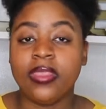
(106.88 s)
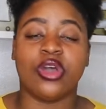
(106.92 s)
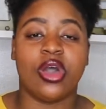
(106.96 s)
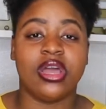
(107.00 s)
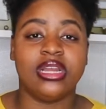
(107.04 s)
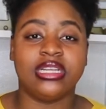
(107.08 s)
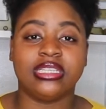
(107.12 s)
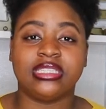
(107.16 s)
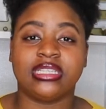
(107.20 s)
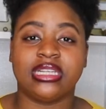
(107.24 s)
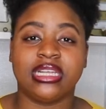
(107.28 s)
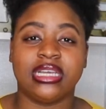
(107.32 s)

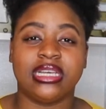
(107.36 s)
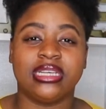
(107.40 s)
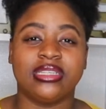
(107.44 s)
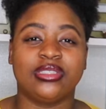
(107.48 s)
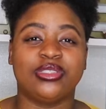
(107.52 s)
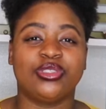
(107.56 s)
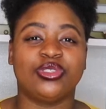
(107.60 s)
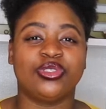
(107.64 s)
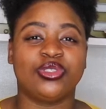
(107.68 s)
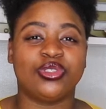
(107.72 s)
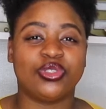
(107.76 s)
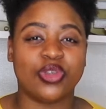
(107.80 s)
honestly
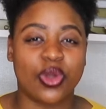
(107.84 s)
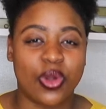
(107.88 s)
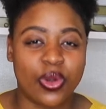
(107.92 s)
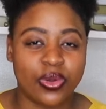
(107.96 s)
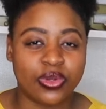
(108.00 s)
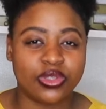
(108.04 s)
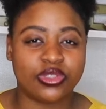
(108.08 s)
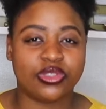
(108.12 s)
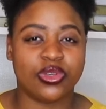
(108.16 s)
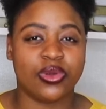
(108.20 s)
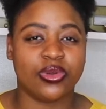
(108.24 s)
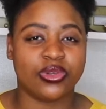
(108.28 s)

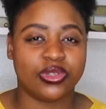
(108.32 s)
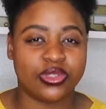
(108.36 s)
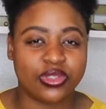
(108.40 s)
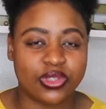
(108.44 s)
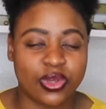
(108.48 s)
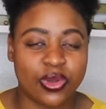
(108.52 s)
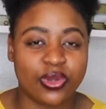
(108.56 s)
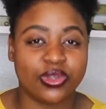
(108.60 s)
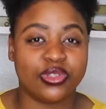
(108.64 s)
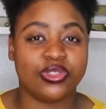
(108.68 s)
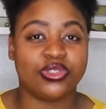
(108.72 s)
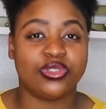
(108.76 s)
so so
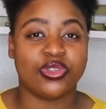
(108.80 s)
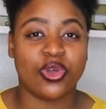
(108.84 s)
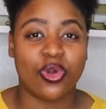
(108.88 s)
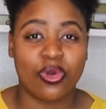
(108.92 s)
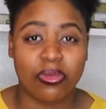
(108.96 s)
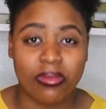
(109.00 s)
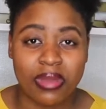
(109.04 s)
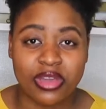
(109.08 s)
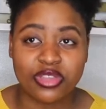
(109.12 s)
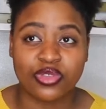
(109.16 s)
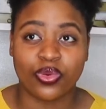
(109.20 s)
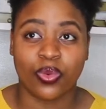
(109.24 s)
so
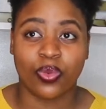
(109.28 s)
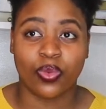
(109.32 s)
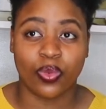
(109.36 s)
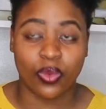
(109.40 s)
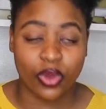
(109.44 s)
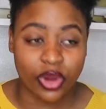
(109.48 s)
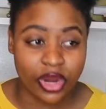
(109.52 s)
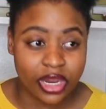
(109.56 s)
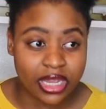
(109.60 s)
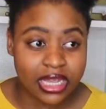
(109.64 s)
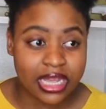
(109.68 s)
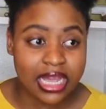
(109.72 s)
so much
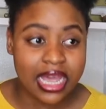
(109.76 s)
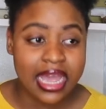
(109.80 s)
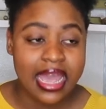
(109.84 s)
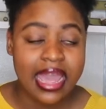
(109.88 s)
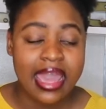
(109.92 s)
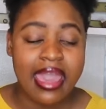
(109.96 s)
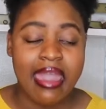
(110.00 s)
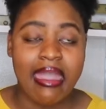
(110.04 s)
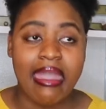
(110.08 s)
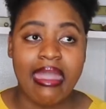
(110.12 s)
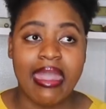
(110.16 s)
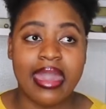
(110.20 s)
work
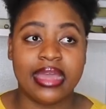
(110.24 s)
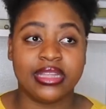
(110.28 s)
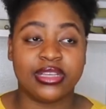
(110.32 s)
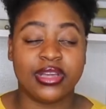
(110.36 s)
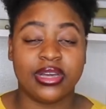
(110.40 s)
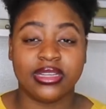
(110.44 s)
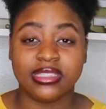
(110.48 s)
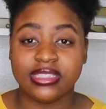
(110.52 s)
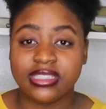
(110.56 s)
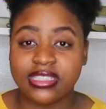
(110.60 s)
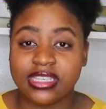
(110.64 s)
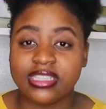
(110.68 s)

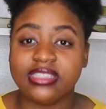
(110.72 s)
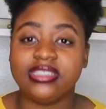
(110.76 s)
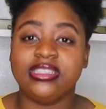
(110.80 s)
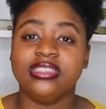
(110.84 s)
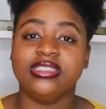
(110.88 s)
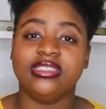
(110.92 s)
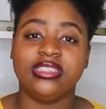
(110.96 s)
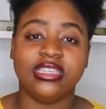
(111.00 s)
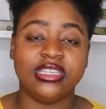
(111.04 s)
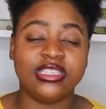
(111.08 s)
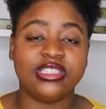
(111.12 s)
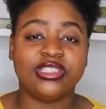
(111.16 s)
and
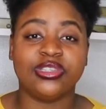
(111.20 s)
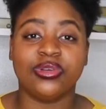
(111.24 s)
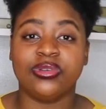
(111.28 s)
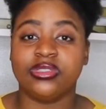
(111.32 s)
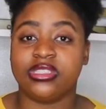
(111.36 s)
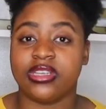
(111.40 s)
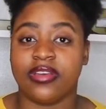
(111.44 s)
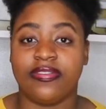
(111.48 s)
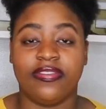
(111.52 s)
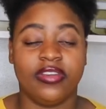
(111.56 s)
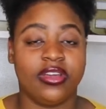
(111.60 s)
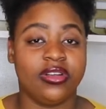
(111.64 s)
consistency is
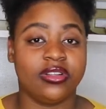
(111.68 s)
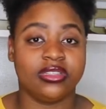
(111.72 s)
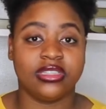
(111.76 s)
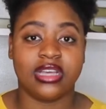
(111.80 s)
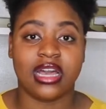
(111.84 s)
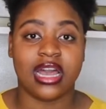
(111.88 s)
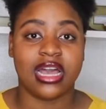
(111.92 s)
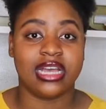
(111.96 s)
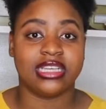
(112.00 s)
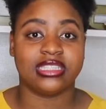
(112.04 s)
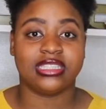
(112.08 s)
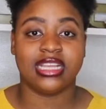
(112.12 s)
so difficult
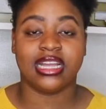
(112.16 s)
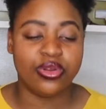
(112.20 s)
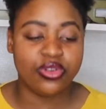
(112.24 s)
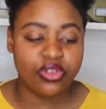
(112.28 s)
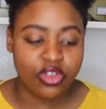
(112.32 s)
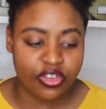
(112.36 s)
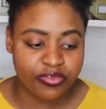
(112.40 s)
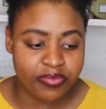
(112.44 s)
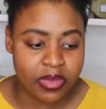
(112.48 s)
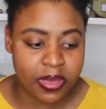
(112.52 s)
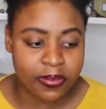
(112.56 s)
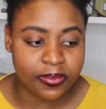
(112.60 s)
guys like, I don't
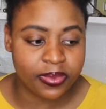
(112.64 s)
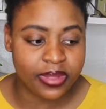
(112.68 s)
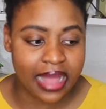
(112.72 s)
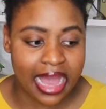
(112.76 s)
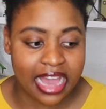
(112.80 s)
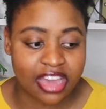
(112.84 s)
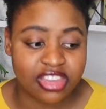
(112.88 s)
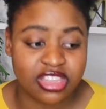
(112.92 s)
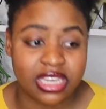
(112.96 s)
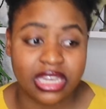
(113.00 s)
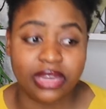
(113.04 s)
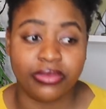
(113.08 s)
know if people
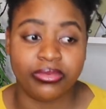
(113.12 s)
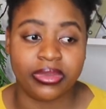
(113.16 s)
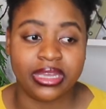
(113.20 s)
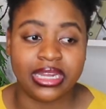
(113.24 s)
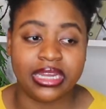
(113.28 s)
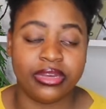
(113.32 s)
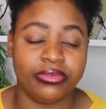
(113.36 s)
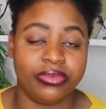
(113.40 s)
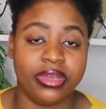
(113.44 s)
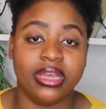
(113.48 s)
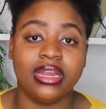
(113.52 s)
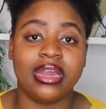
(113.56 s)
actually
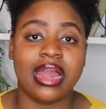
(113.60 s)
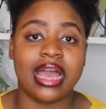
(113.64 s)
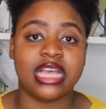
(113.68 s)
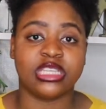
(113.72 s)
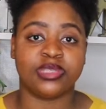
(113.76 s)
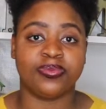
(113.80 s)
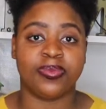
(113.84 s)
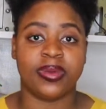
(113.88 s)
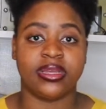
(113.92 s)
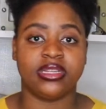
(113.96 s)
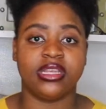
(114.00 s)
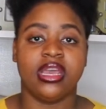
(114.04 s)
really
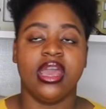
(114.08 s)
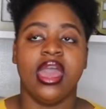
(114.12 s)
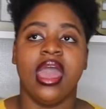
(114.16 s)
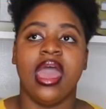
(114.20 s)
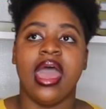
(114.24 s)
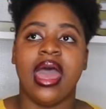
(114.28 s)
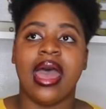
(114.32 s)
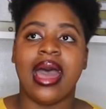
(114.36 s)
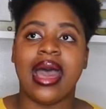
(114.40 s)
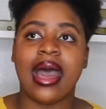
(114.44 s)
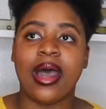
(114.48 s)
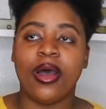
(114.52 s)
realize but
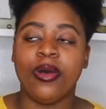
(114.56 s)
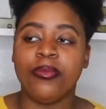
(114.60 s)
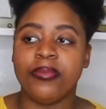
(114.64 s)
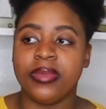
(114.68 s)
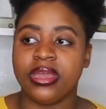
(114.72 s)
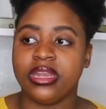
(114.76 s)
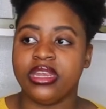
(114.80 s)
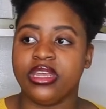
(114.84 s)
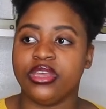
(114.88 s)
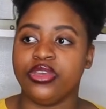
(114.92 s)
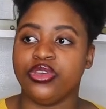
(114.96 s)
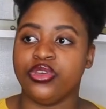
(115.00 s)
how
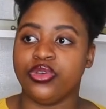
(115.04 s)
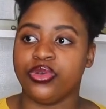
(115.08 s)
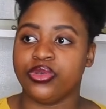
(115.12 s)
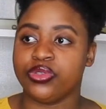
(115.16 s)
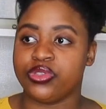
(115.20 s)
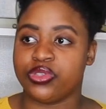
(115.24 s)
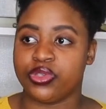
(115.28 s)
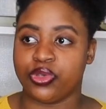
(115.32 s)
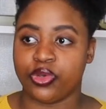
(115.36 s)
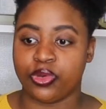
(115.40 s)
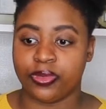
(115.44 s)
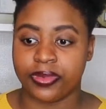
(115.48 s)
many
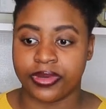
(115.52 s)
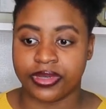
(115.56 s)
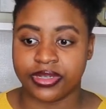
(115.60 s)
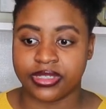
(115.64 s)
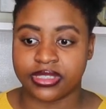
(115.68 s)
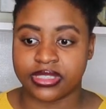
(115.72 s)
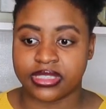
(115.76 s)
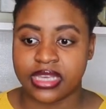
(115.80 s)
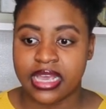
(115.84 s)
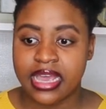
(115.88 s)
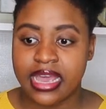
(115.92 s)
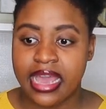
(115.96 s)

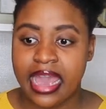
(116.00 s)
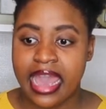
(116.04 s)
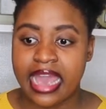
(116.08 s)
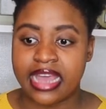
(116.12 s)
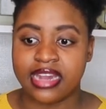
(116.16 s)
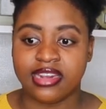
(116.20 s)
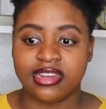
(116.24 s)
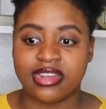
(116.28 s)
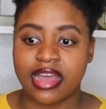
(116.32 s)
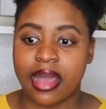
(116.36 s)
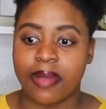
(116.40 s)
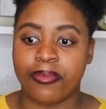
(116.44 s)
youtubers
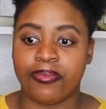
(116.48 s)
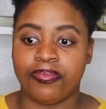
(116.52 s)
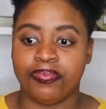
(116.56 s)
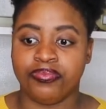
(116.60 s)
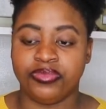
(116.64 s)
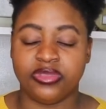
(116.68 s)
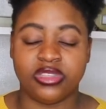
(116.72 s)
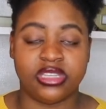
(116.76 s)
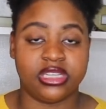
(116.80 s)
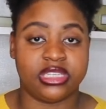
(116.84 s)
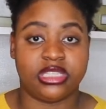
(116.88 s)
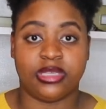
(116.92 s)
end
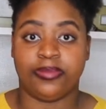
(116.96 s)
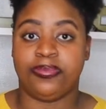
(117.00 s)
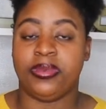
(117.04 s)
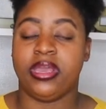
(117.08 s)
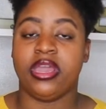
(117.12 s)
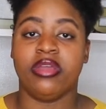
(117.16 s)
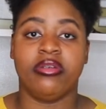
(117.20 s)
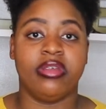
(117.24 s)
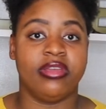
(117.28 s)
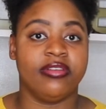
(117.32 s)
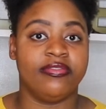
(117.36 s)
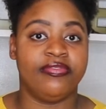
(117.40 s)
up
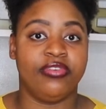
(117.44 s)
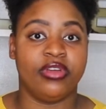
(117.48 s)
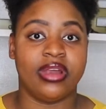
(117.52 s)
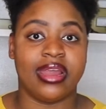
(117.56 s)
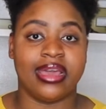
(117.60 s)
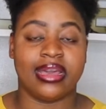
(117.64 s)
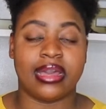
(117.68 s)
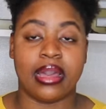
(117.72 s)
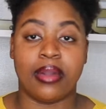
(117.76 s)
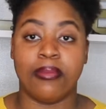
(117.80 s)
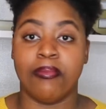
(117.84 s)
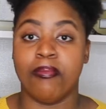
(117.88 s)
disappearing for
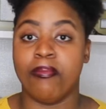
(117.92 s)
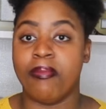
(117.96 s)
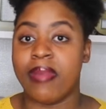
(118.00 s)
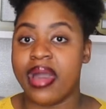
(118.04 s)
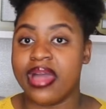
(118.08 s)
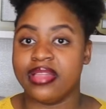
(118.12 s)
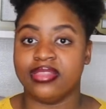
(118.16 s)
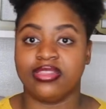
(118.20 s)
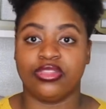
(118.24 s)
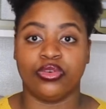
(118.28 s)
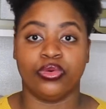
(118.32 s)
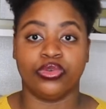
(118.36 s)
like a
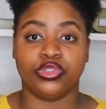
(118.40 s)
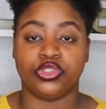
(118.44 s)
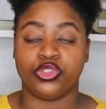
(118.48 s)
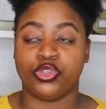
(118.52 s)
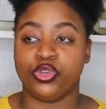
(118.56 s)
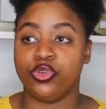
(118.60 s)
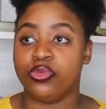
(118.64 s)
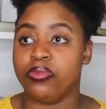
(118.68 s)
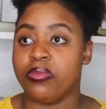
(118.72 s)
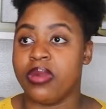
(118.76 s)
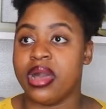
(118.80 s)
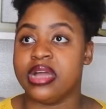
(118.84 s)
month or
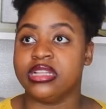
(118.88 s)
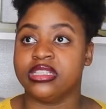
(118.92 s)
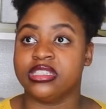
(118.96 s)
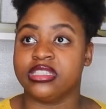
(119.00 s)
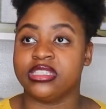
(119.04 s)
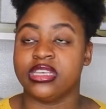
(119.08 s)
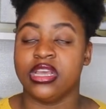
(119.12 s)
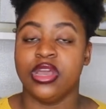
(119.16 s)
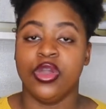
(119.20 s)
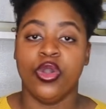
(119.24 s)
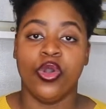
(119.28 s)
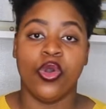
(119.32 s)
two
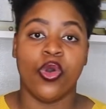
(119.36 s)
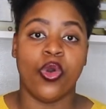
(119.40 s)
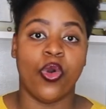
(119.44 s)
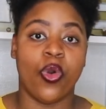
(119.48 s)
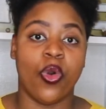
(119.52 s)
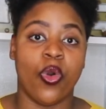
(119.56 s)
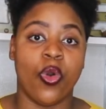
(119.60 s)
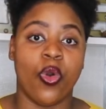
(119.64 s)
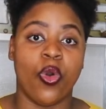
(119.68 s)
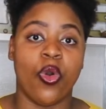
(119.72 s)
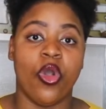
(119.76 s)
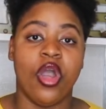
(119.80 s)
months
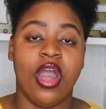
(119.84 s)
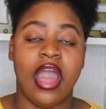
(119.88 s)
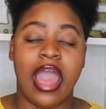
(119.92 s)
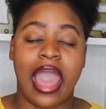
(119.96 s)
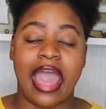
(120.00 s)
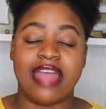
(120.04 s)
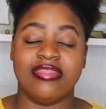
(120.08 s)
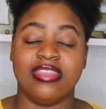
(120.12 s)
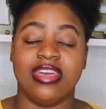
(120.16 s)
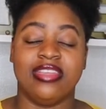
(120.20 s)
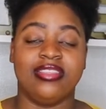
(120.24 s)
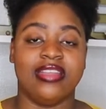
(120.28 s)
or
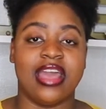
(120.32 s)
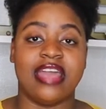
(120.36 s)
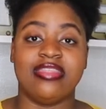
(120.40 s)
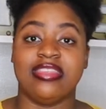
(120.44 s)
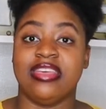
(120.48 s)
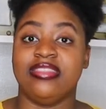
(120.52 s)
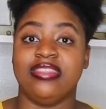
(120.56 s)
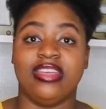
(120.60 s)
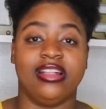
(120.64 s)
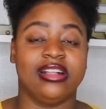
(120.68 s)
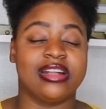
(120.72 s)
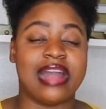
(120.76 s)
and then
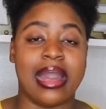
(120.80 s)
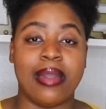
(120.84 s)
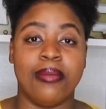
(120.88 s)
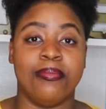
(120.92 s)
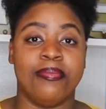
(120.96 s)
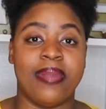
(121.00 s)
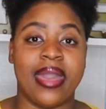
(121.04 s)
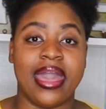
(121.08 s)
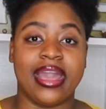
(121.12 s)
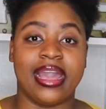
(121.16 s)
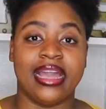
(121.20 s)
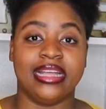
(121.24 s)
and then they'll
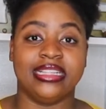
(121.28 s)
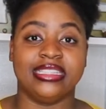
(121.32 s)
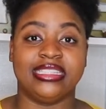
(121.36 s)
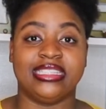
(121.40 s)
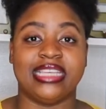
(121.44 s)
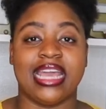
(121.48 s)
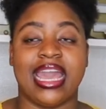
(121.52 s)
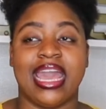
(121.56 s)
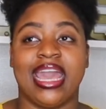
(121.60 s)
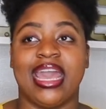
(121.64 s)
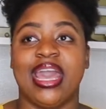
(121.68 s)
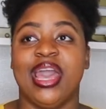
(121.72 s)
come back and
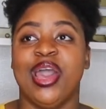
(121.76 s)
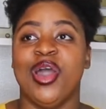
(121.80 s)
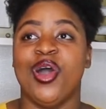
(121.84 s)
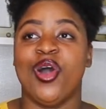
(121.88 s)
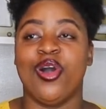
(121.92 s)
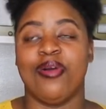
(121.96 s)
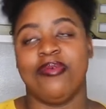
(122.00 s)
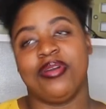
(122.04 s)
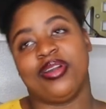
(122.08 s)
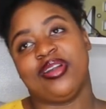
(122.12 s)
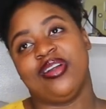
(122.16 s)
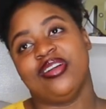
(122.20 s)
say
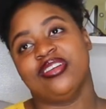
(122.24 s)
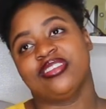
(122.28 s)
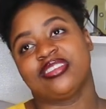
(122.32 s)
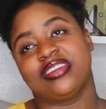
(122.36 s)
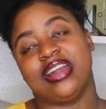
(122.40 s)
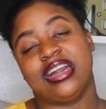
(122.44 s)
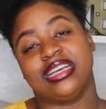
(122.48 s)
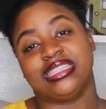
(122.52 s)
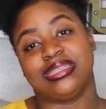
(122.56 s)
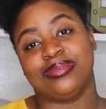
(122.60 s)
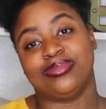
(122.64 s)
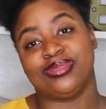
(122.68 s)
oh my gosh
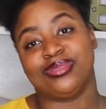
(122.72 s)
guys